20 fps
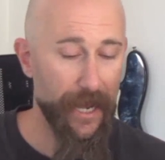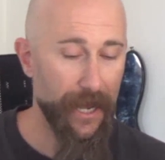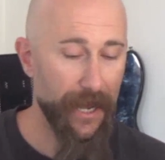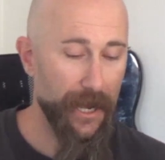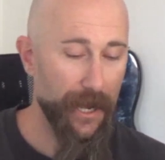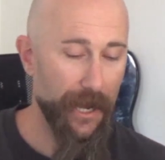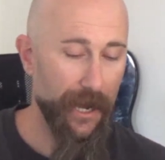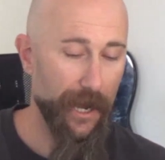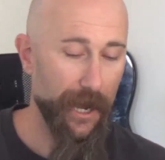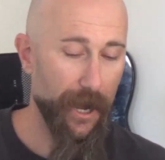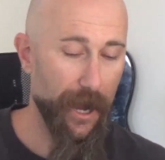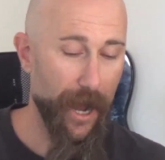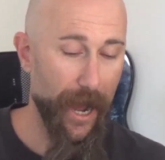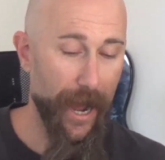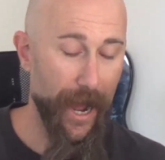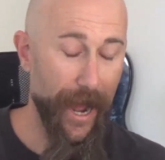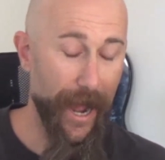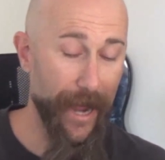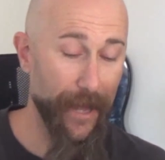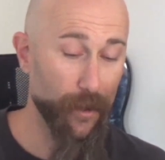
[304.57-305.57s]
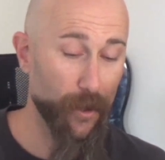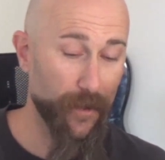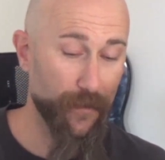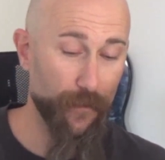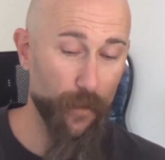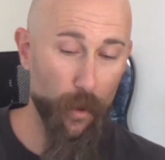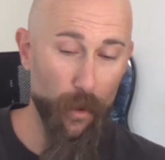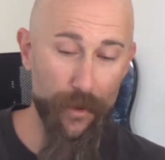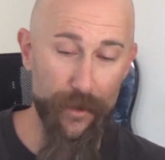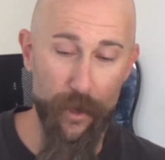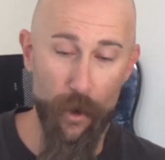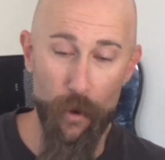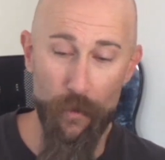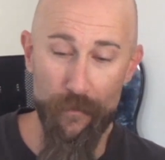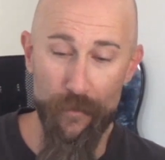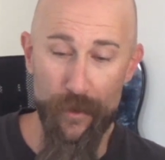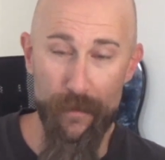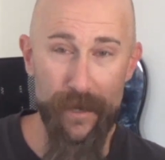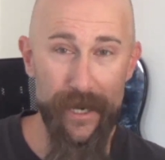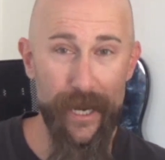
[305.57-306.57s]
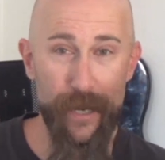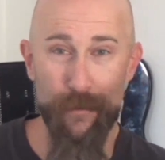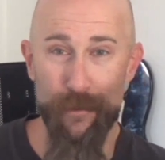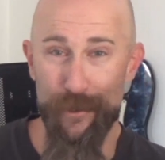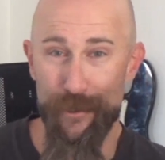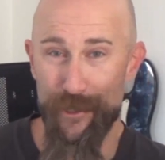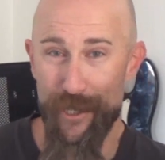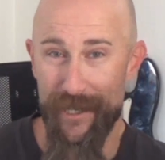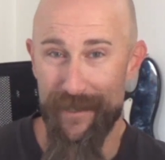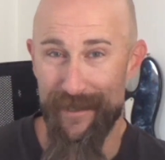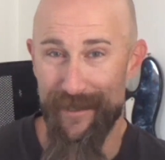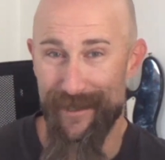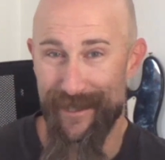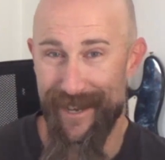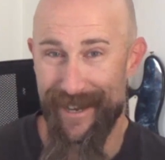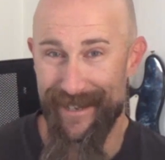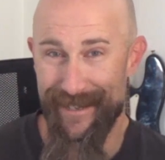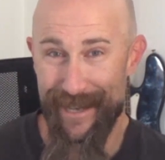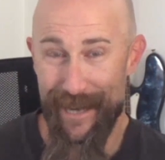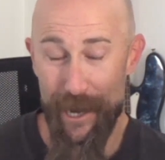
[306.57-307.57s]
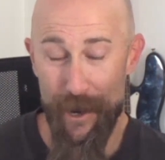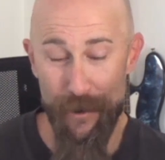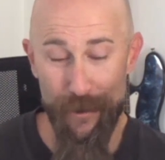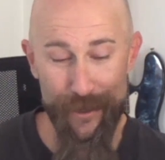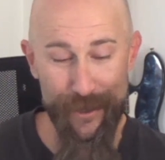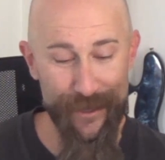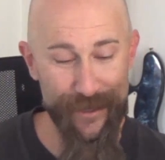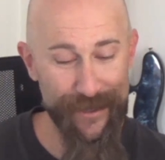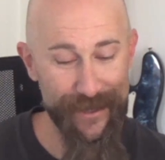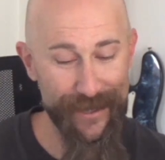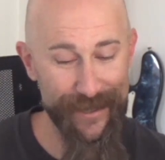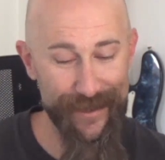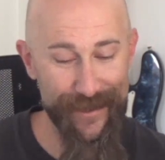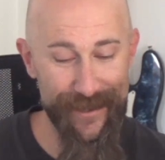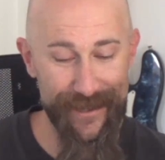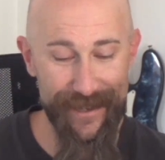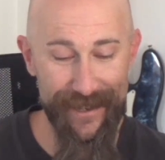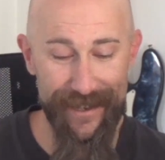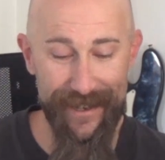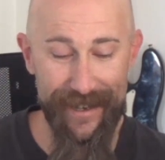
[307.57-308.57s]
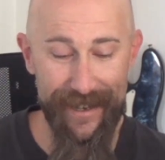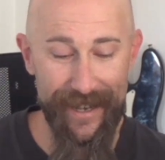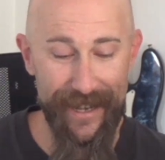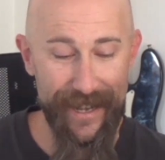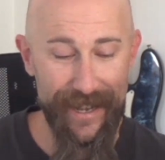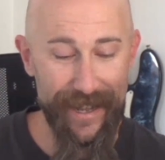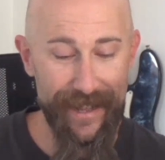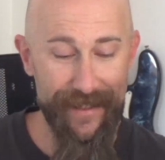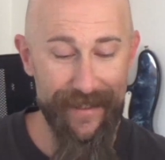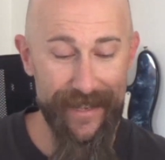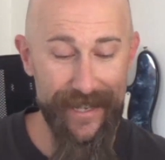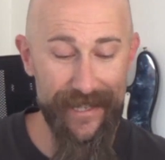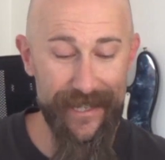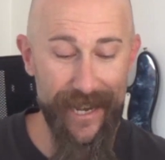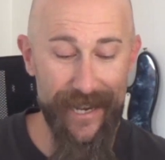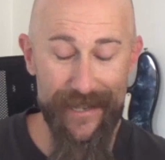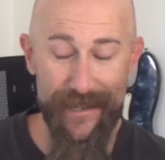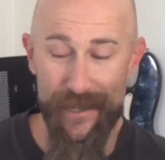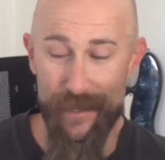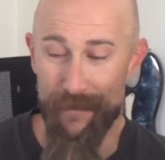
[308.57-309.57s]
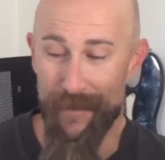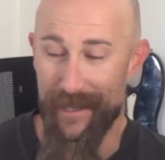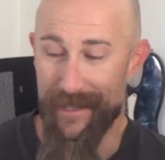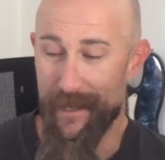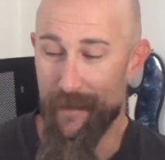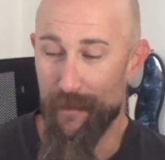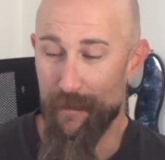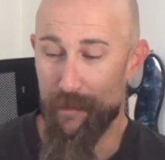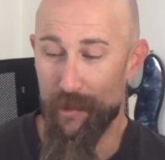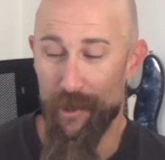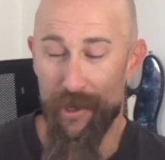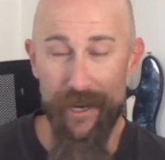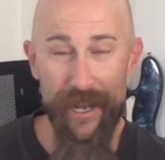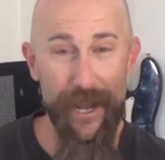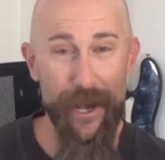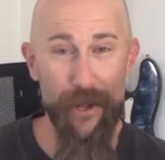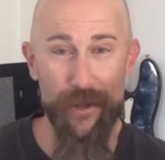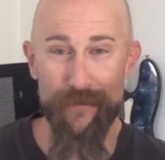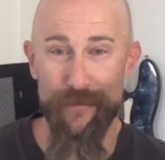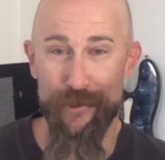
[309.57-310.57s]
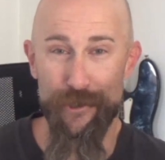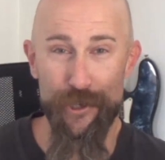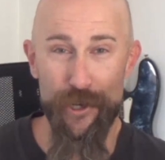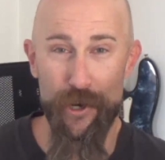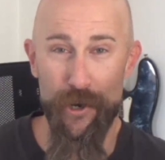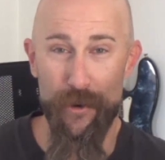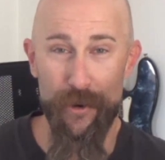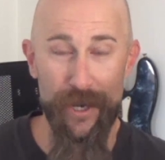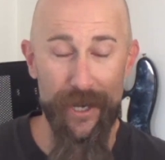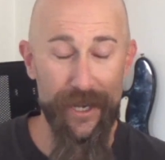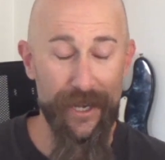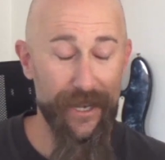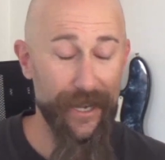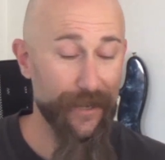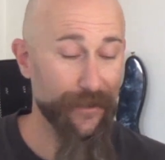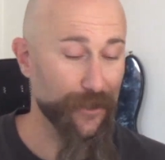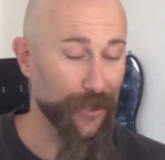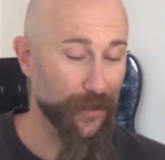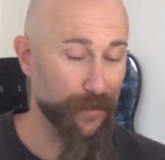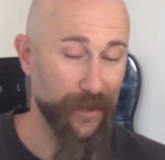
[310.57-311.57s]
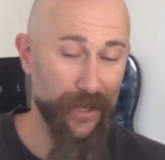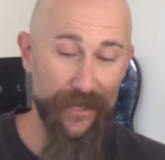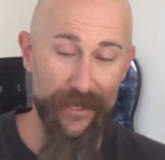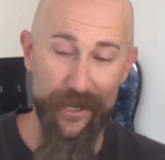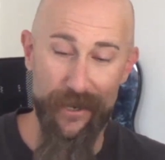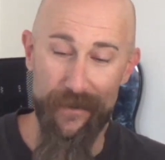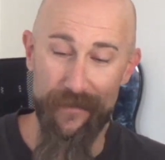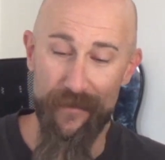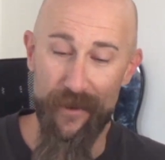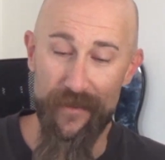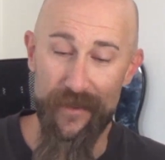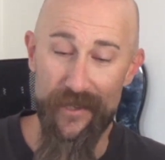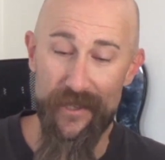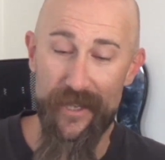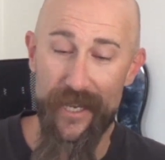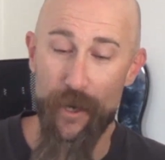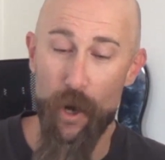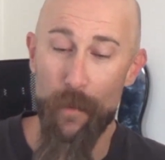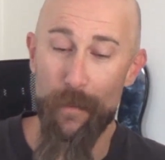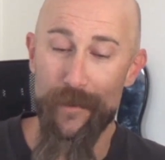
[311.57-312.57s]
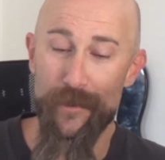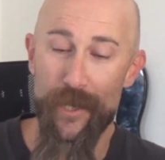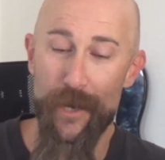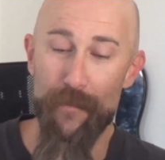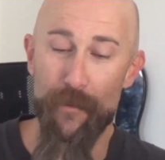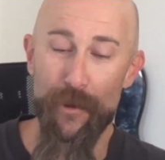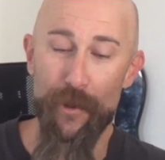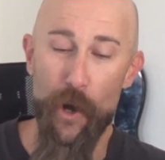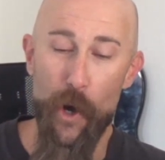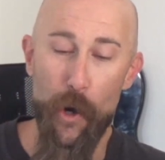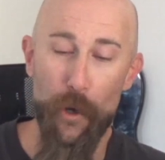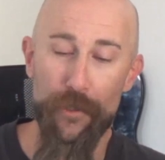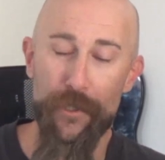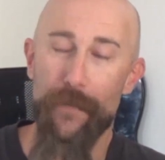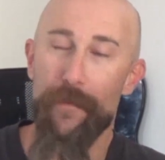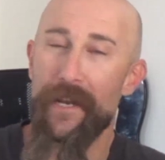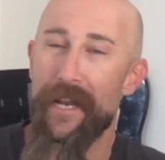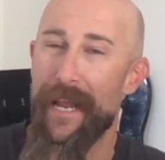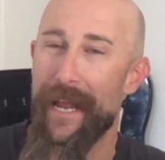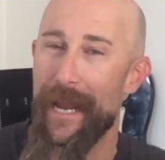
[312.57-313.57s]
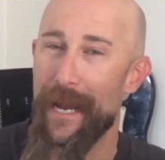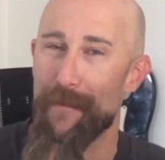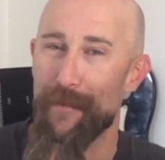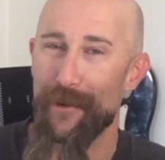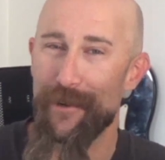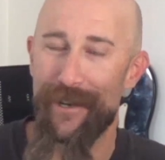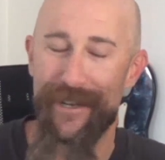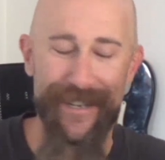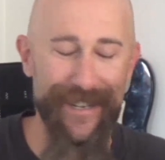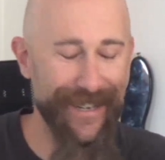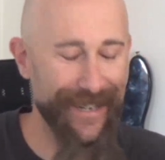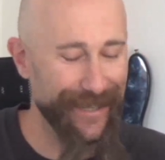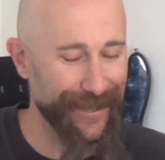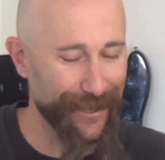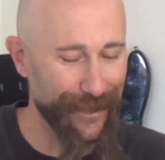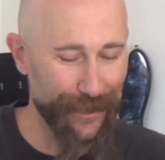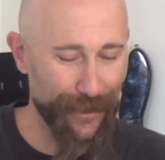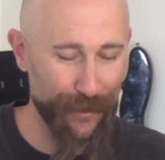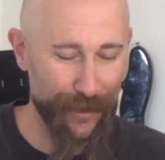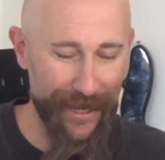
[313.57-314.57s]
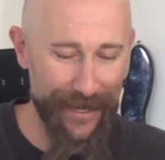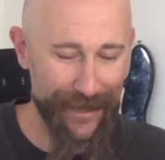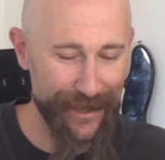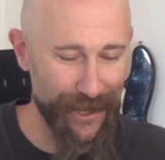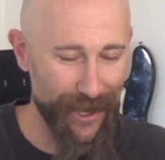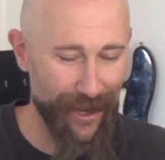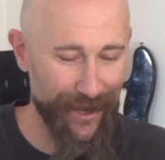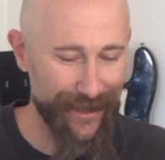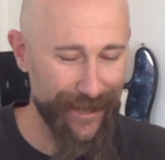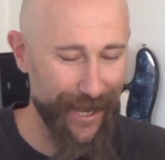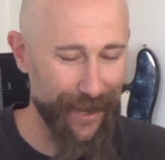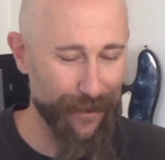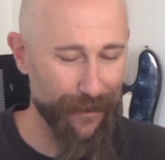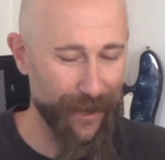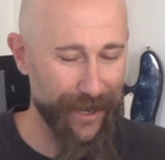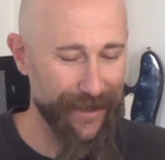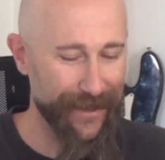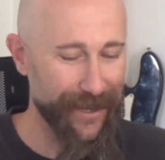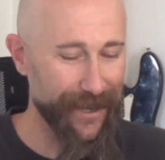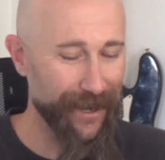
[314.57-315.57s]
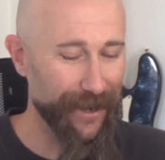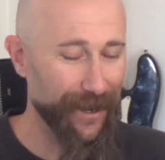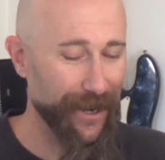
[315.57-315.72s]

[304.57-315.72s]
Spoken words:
I look forward to hopefully being able to check these guys out, because it's these guys seem like they would put on a hell of a show and just be a ton of fun. This thing opens up with Ultimate Hammer. It's a great song title right there.